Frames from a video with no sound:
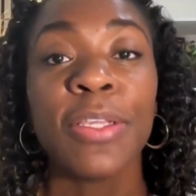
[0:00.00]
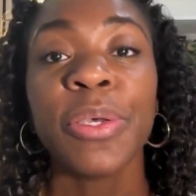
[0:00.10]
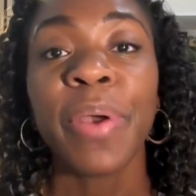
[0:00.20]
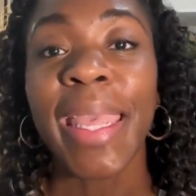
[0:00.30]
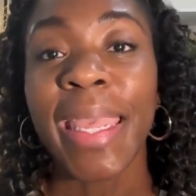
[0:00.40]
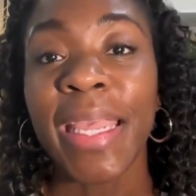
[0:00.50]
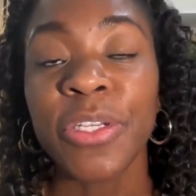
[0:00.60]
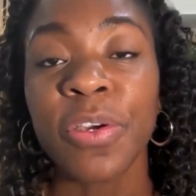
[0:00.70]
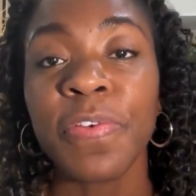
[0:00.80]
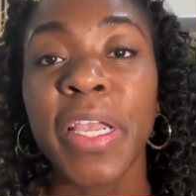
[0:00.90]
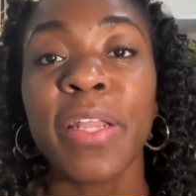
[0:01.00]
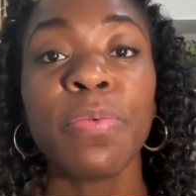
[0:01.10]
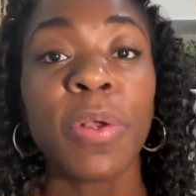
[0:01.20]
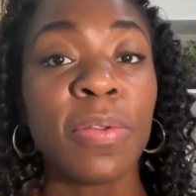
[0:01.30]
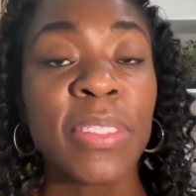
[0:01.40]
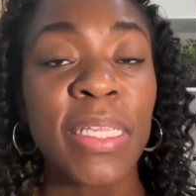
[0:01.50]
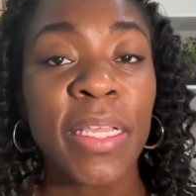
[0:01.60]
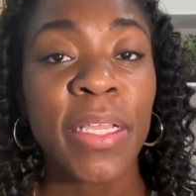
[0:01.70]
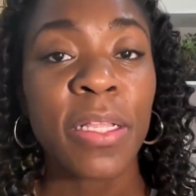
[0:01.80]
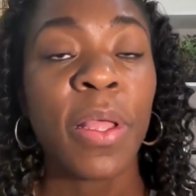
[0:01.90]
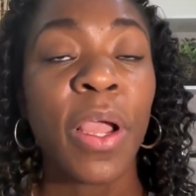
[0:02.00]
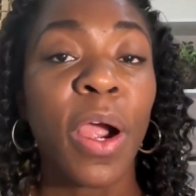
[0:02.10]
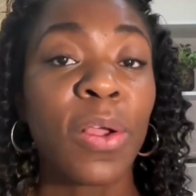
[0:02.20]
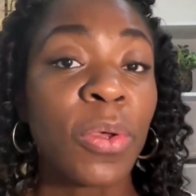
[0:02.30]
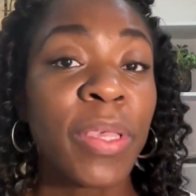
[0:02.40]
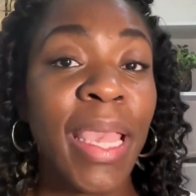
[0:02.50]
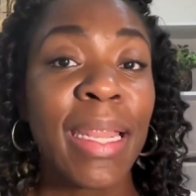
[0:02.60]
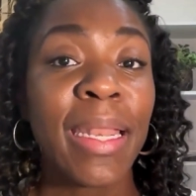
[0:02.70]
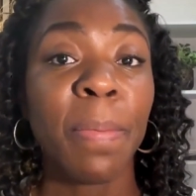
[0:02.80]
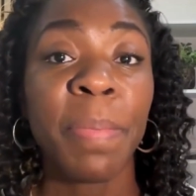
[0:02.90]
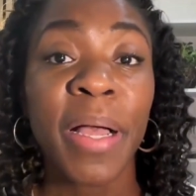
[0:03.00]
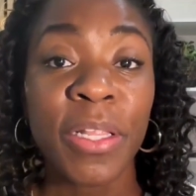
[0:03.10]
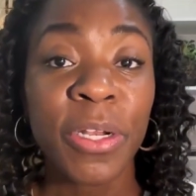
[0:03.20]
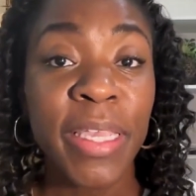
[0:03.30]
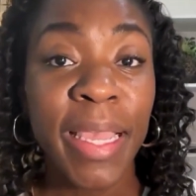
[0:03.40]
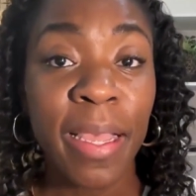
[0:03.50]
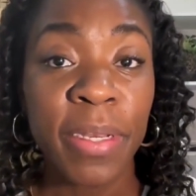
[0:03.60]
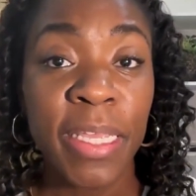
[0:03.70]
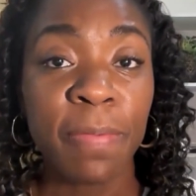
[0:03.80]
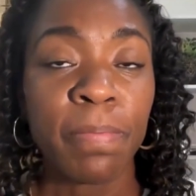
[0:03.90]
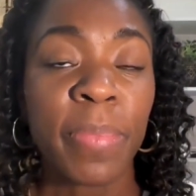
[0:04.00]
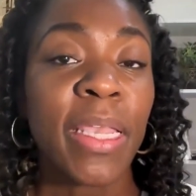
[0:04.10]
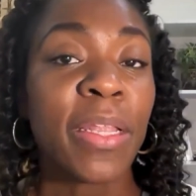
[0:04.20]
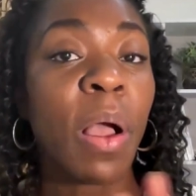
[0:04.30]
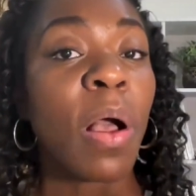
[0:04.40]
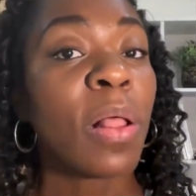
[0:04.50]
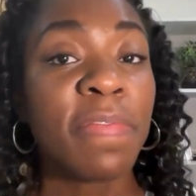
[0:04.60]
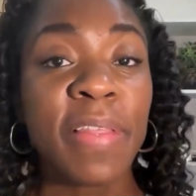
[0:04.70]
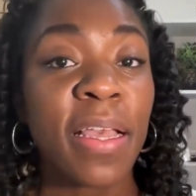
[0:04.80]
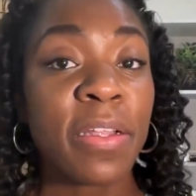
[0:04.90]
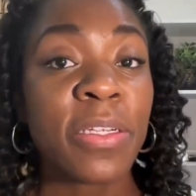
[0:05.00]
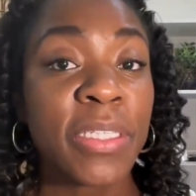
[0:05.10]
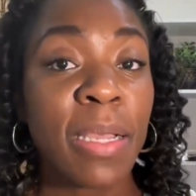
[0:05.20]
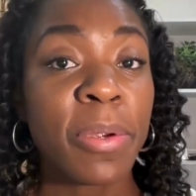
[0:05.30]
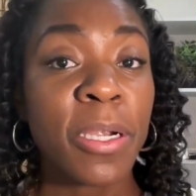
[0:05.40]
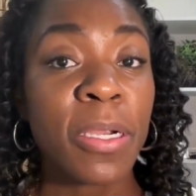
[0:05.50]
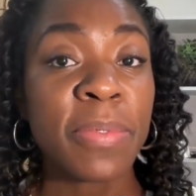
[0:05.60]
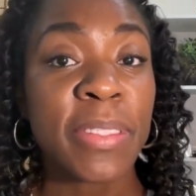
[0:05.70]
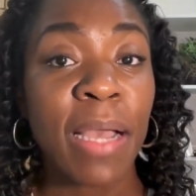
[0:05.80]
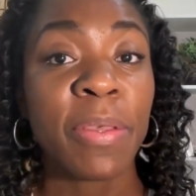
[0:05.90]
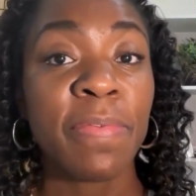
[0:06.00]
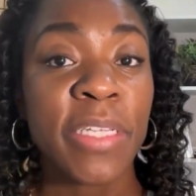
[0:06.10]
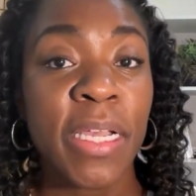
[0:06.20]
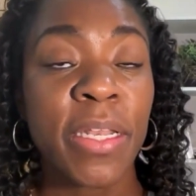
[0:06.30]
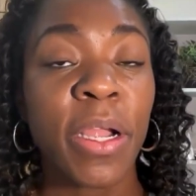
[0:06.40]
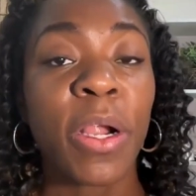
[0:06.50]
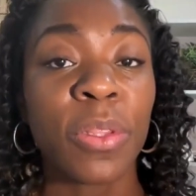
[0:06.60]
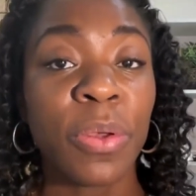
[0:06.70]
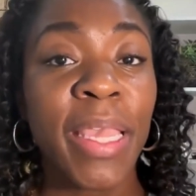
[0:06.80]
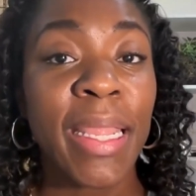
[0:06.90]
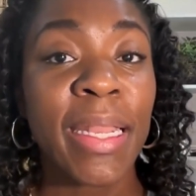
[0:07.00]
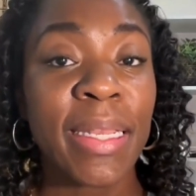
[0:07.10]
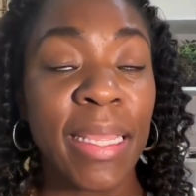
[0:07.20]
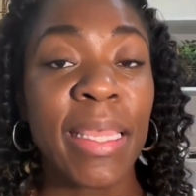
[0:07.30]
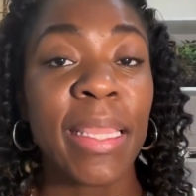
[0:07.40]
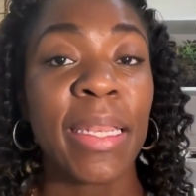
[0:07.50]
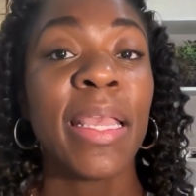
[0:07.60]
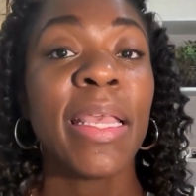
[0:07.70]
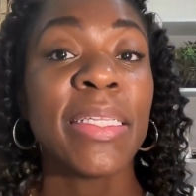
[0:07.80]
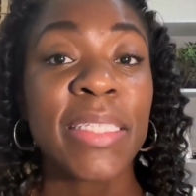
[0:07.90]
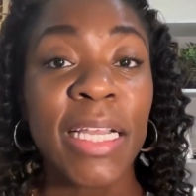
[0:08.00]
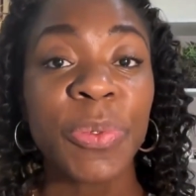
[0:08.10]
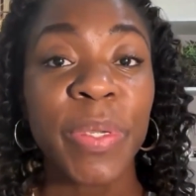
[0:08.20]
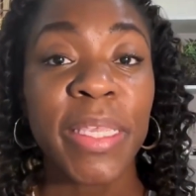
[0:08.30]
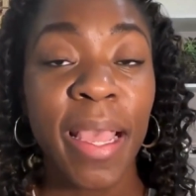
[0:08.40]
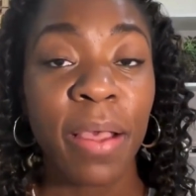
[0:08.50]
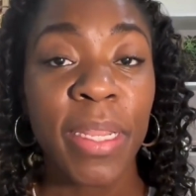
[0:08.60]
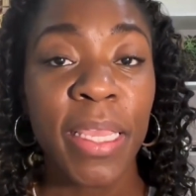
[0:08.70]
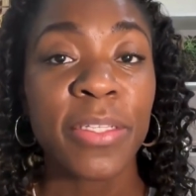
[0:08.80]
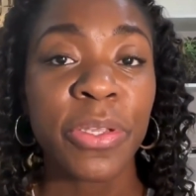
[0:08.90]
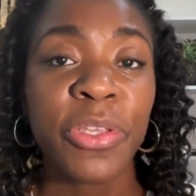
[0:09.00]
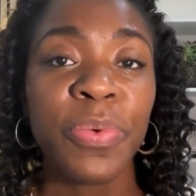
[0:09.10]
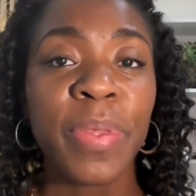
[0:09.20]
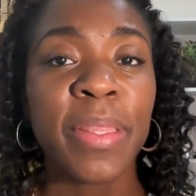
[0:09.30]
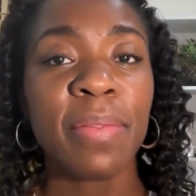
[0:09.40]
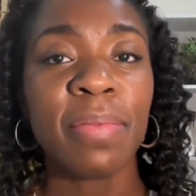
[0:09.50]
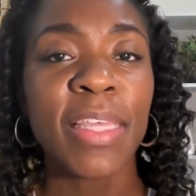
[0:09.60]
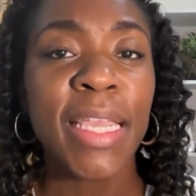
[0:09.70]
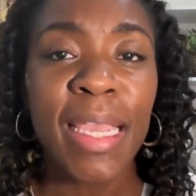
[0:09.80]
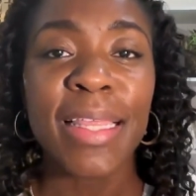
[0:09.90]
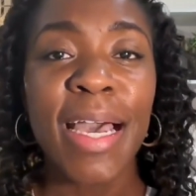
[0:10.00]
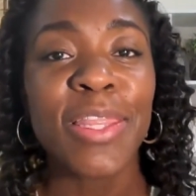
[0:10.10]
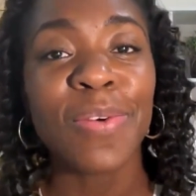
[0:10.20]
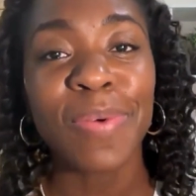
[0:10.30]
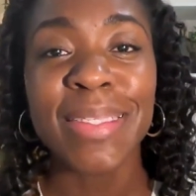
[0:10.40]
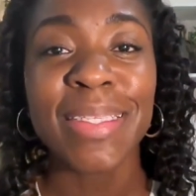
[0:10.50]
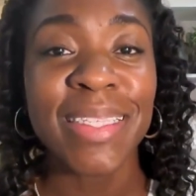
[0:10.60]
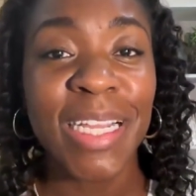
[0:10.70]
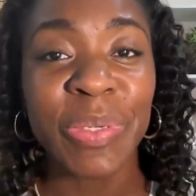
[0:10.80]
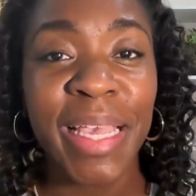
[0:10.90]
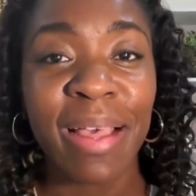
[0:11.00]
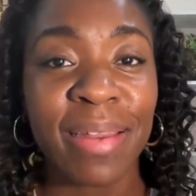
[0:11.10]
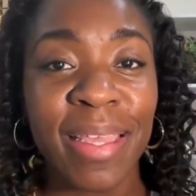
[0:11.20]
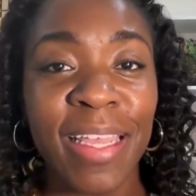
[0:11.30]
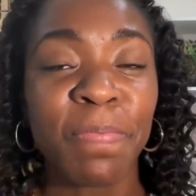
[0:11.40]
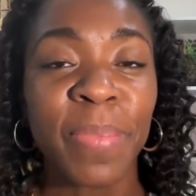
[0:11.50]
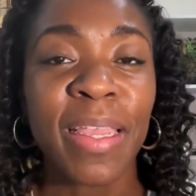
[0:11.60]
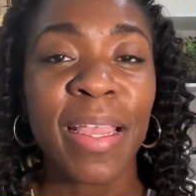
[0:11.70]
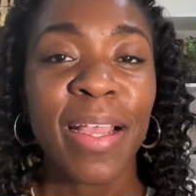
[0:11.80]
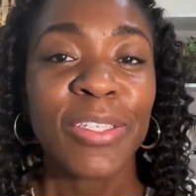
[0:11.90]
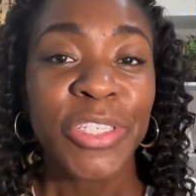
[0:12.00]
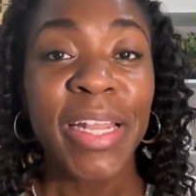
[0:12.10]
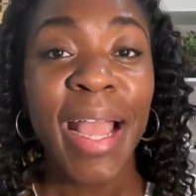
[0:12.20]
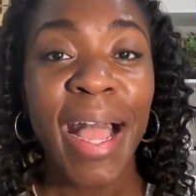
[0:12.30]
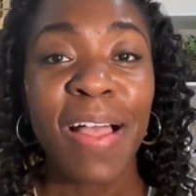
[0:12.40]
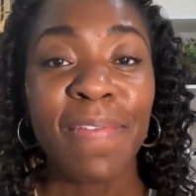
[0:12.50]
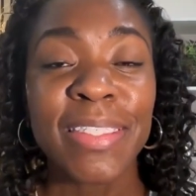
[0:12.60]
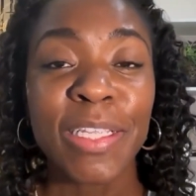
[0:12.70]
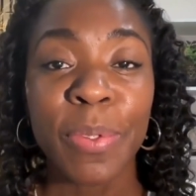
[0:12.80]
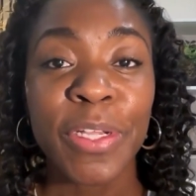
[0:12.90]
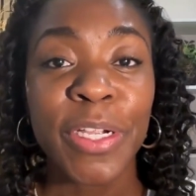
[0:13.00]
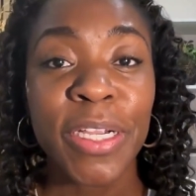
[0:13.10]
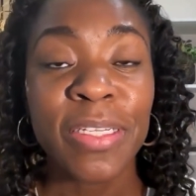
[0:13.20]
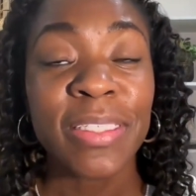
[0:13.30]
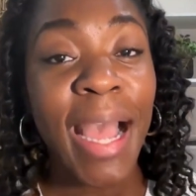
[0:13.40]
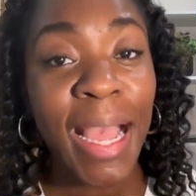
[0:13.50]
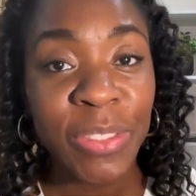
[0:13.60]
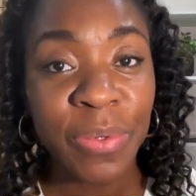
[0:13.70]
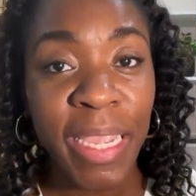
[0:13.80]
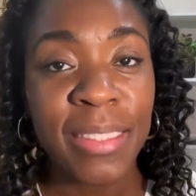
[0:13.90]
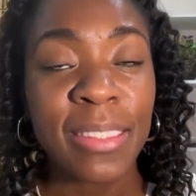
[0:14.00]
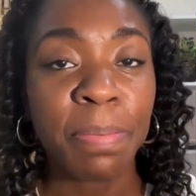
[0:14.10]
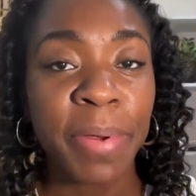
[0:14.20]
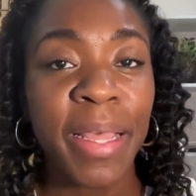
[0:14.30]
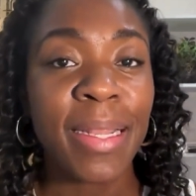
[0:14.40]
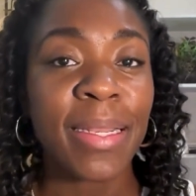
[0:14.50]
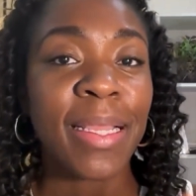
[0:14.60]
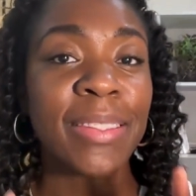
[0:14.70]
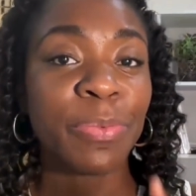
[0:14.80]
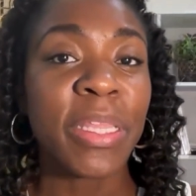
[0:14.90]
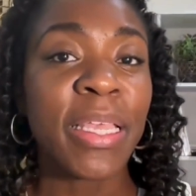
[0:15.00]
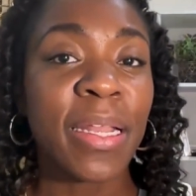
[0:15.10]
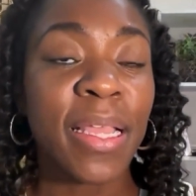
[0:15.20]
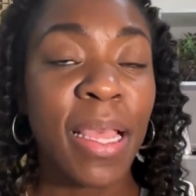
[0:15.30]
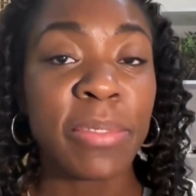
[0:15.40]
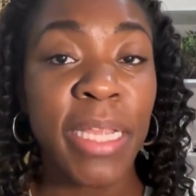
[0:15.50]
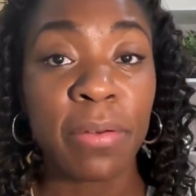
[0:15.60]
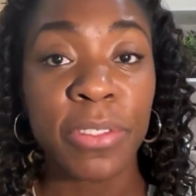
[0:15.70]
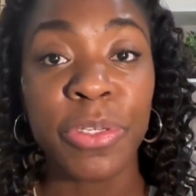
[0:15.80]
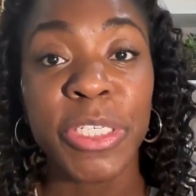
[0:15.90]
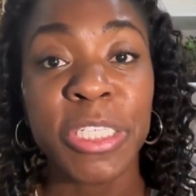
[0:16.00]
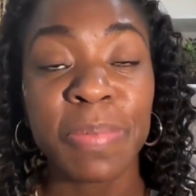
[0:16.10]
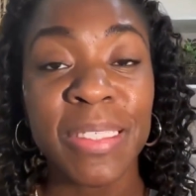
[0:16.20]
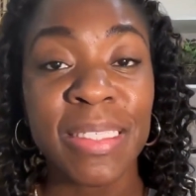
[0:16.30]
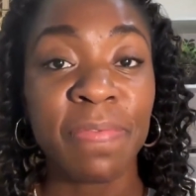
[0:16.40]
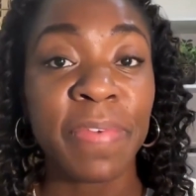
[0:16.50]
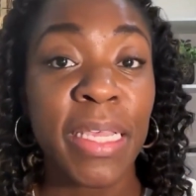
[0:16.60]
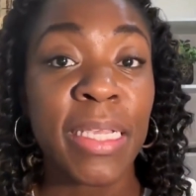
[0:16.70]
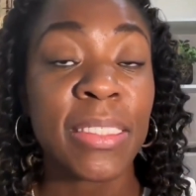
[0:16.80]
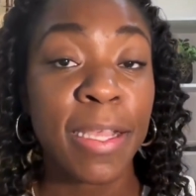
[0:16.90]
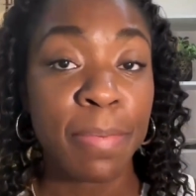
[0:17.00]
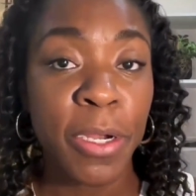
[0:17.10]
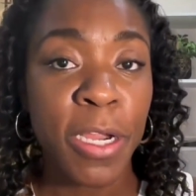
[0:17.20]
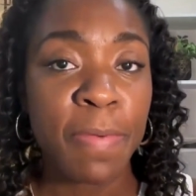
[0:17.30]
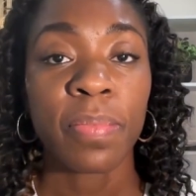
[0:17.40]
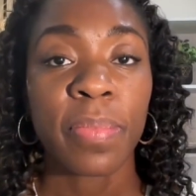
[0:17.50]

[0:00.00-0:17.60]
So Andover and Rose Hill are located in Butler County, and all of the other suburbs that we've done are located in Sedgwick County. So you would think that the ones in Sedgwick County should have similar tax rates, but it's really going to come down to your specific suburb.